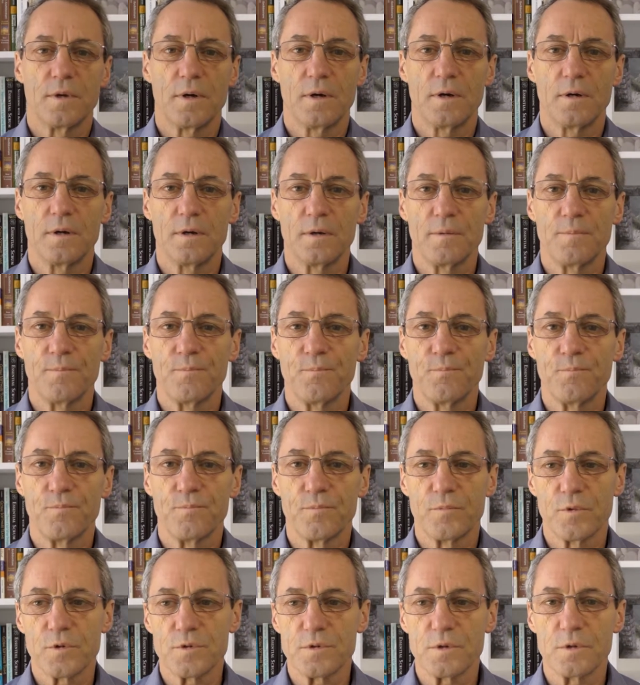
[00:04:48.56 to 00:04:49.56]
um,
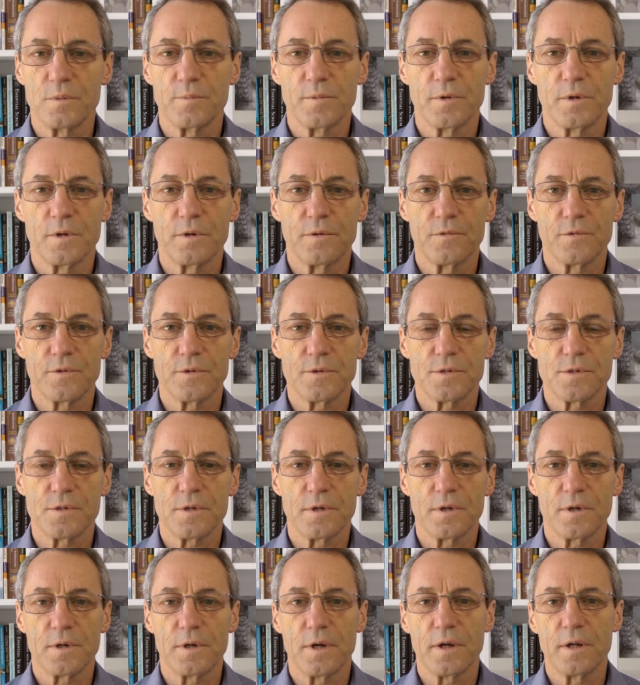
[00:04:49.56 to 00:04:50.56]
presumably if it's
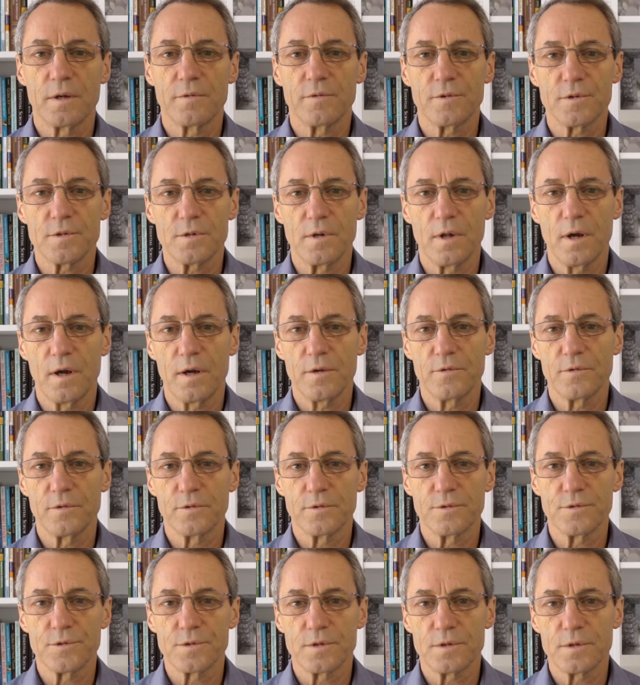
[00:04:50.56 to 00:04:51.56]
uh, end of its life
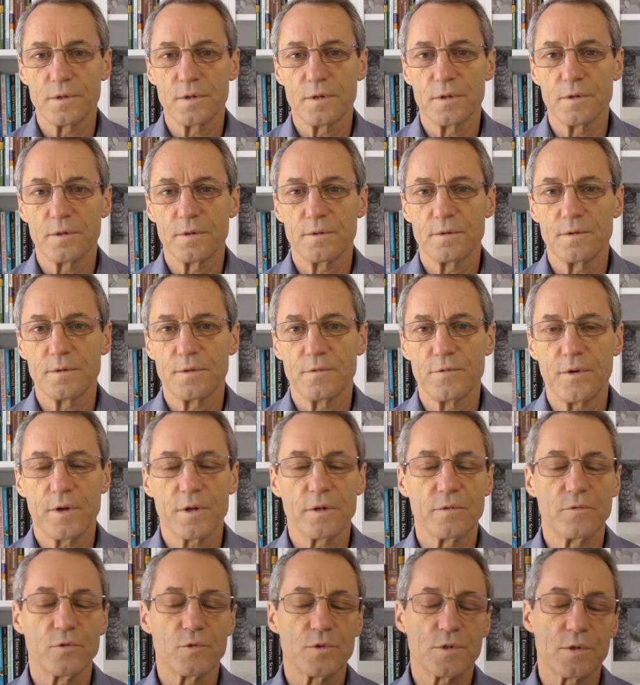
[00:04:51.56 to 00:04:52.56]
or it's uh,
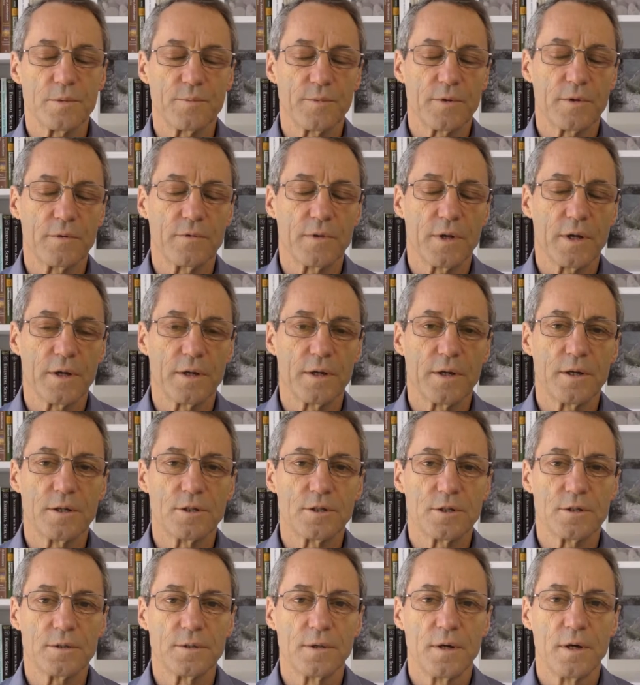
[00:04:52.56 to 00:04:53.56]
defective or something of that
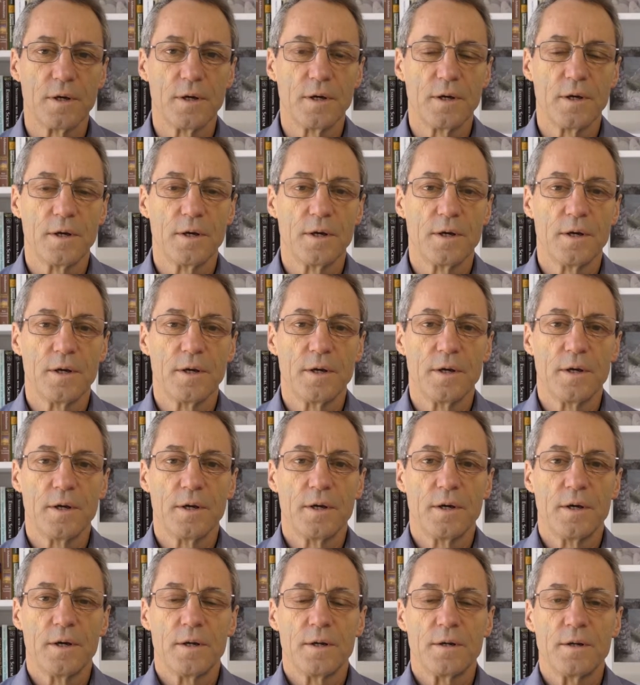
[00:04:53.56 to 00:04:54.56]
nature.
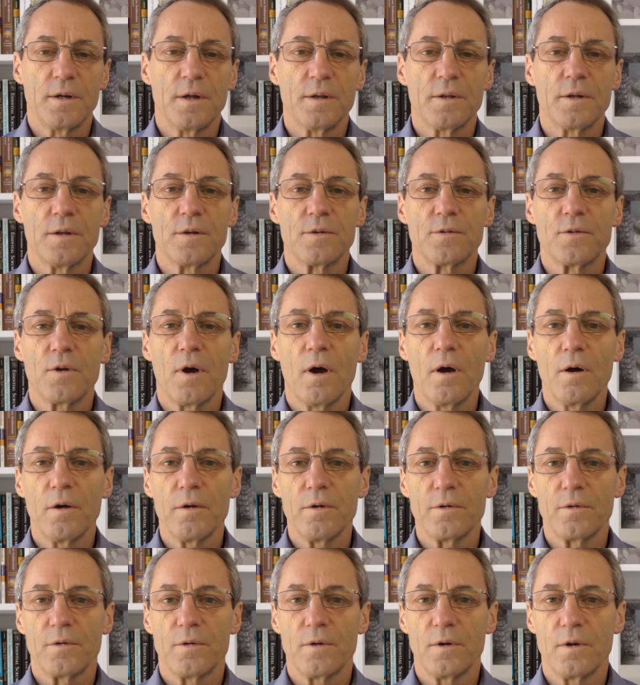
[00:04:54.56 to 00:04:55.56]
Now the
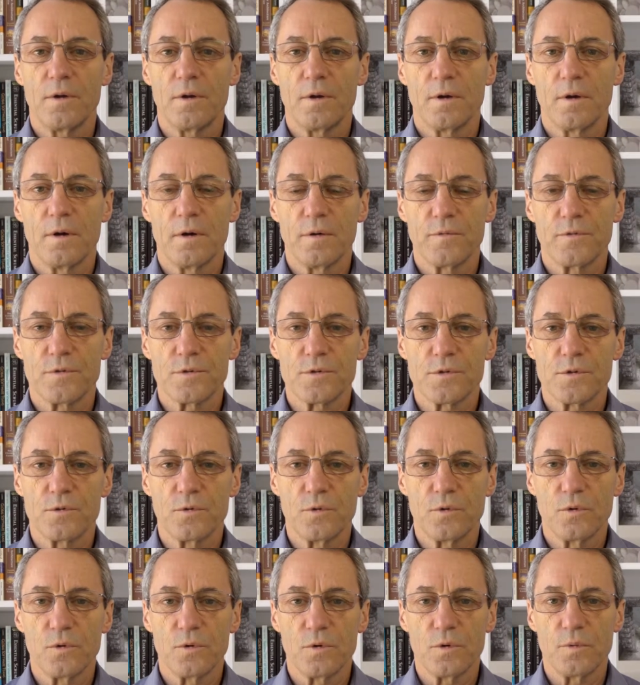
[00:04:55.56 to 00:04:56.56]
entirety of the
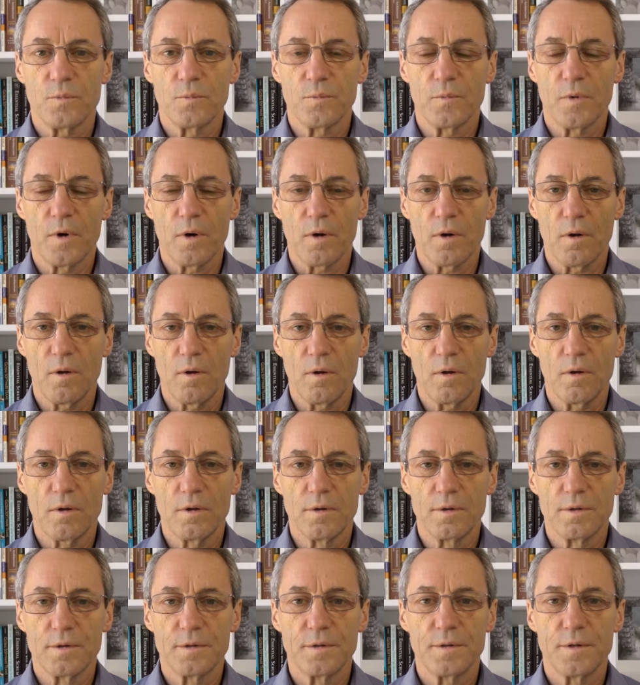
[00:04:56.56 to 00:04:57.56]
SCOR model
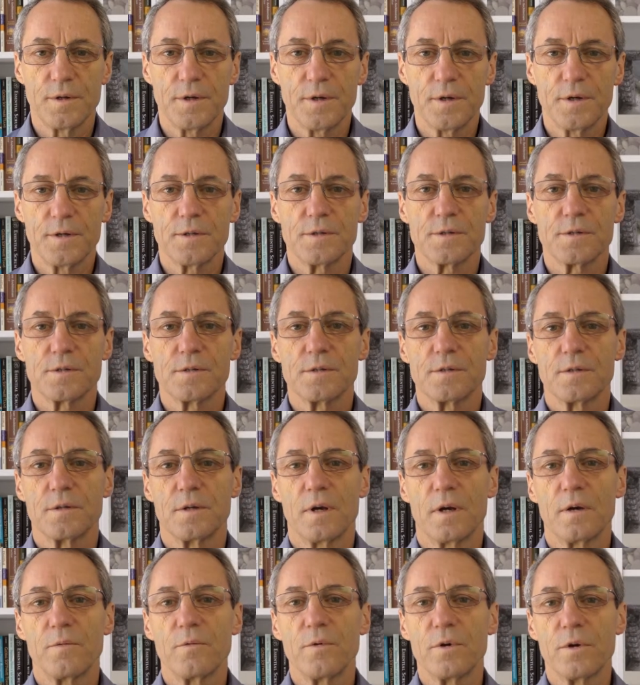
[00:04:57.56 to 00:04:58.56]
is
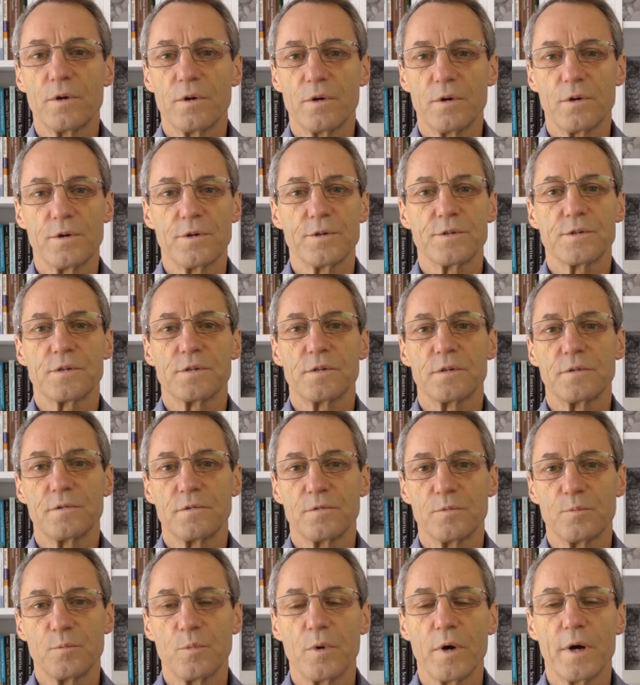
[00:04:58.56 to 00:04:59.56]
a
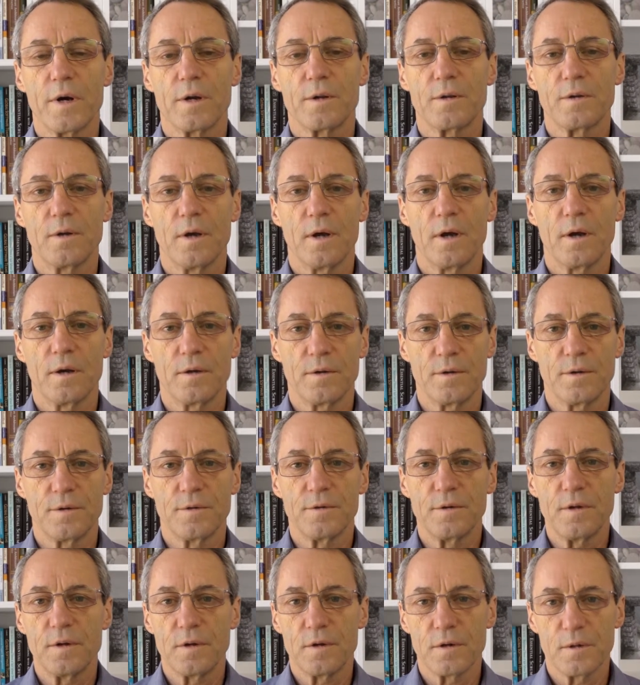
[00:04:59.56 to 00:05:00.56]
recursive breakdown
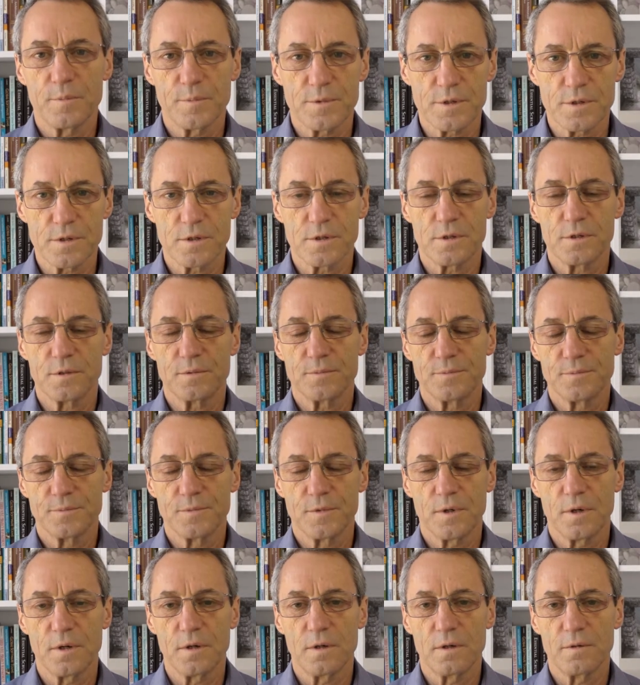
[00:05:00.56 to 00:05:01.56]
and decomposition
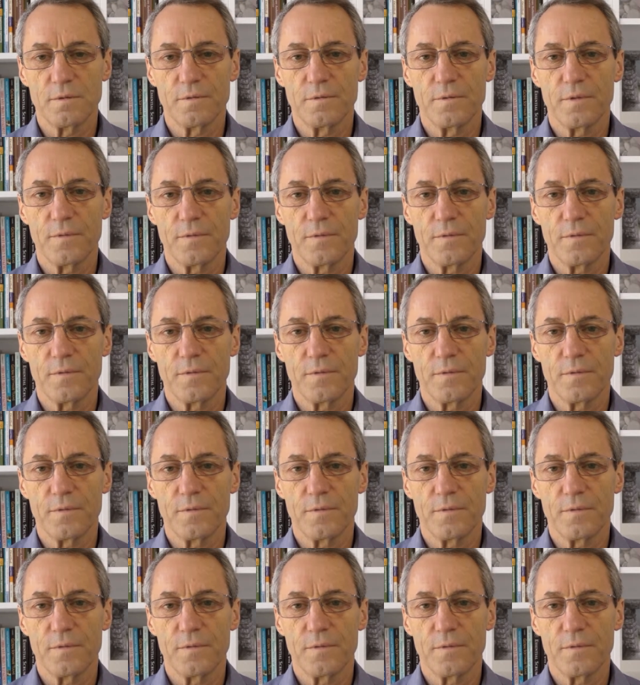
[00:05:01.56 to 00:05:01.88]
of